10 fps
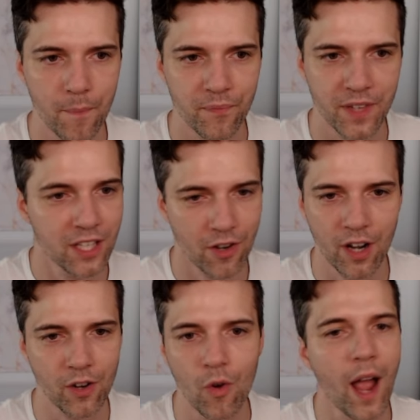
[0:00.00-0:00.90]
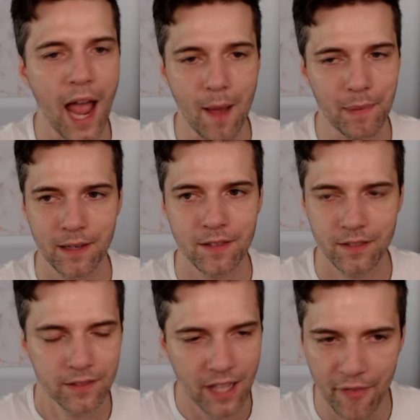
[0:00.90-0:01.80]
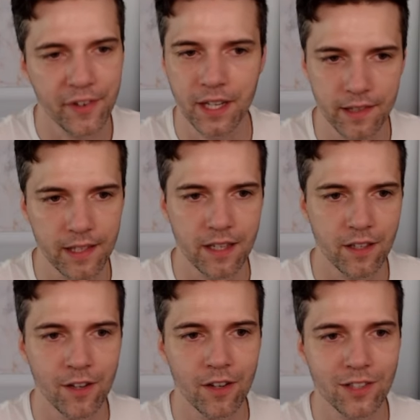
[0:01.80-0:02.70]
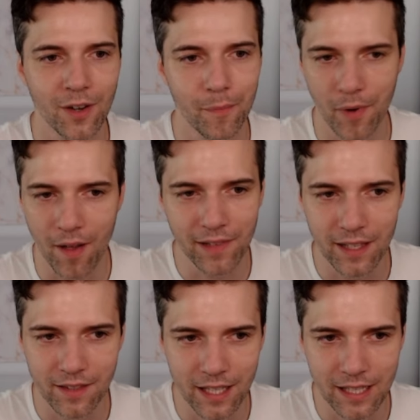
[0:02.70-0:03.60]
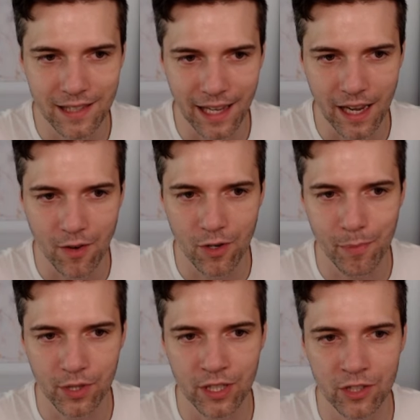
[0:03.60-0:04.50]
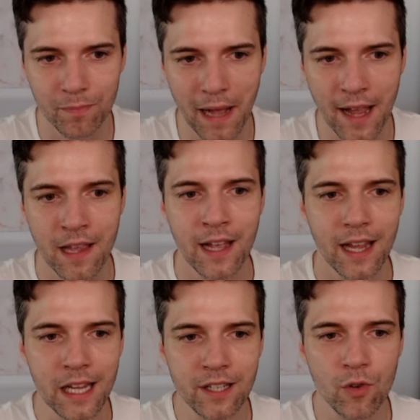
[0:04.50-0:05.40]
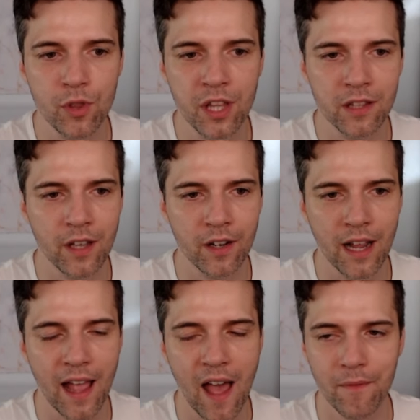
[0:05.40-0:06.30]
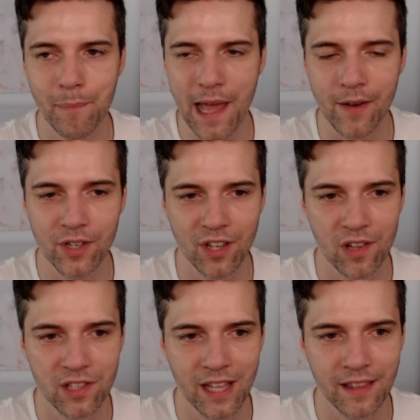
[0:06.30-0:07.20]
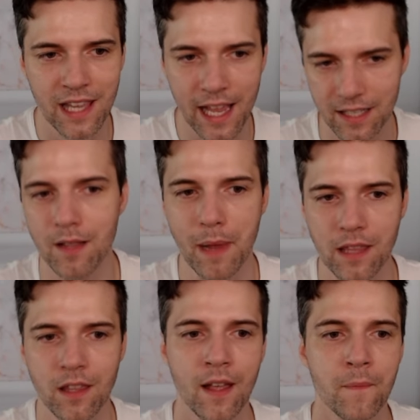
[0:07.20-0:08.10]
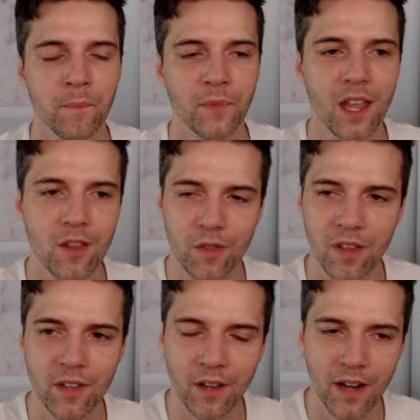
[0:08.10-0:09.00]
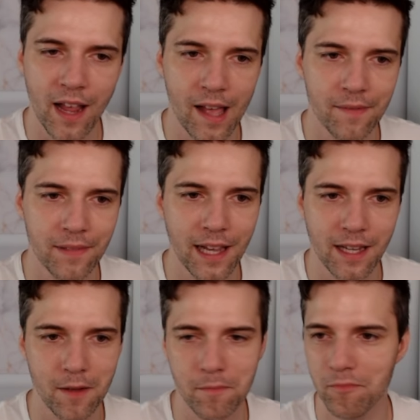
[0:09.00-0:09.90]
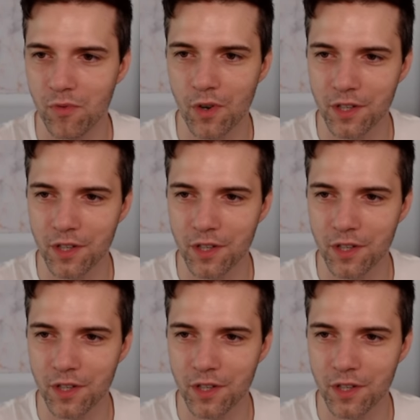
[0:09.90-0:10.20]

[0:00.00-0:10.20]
it's gonna go up. Definitely, so probably this is like a good opportunity to buy if you think they're gonna have better results than the estimate. If you think they're gonna have like a worse